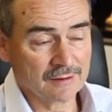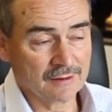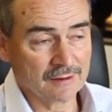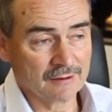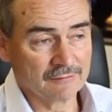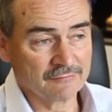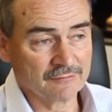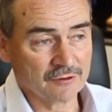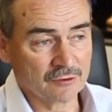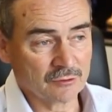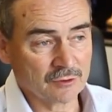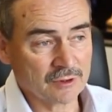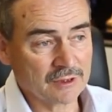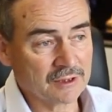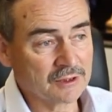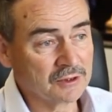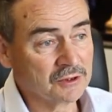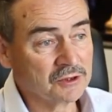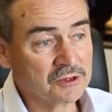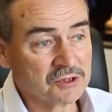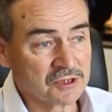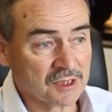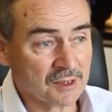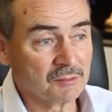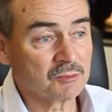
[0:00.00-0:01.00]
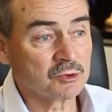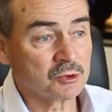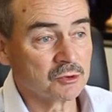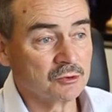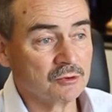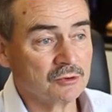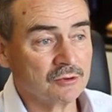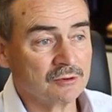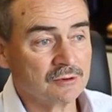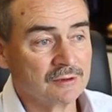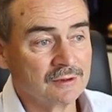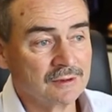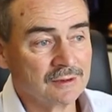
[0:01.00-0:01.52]
a very
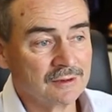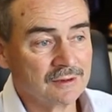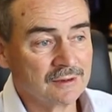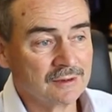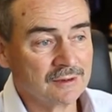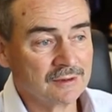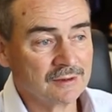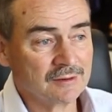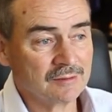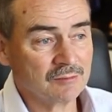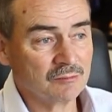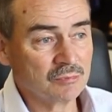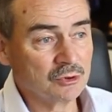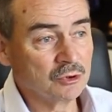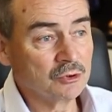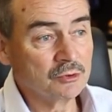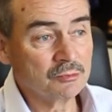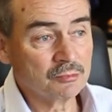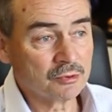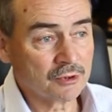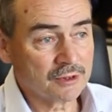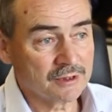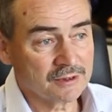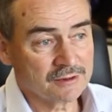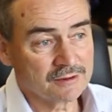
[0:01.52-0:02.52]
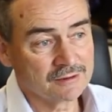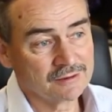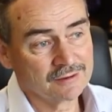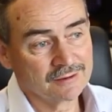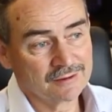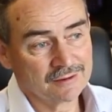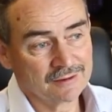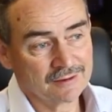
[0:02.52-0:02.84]
conceptual blueprint,